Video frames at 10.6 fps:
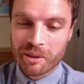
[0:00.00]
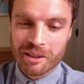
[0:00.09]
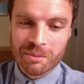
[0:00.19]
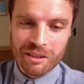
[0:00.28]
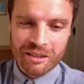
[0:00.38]

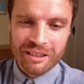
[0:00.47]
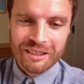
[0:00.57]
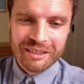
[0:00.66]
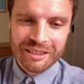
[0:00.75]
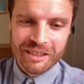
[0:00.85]
this one.
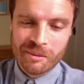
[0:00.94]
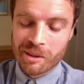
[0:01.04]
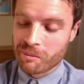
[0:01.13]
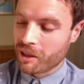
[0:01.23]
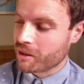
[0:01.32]
This is the
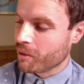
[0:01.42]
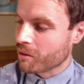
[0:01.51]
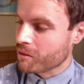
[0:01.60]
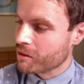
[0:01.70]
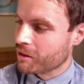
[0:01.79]
one I played the
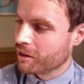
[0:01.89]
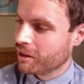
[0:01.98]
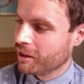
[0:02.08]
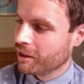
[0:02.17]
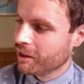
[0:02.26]
most.
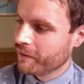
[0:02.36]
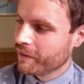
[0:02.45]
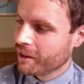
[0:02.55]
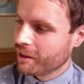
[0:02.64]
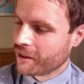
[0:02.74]

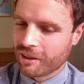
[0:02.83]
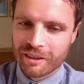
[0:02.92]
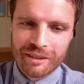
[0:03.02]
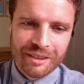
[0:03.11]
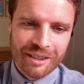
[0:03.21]

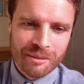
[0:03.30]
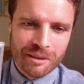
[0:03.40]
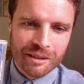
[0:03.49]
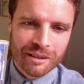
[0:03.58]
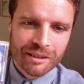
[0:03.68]
There's another
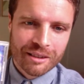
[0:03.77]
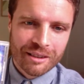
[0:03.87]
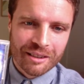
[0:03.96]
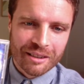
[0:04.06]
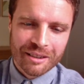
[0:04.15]
one.
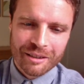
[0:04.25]
Ah.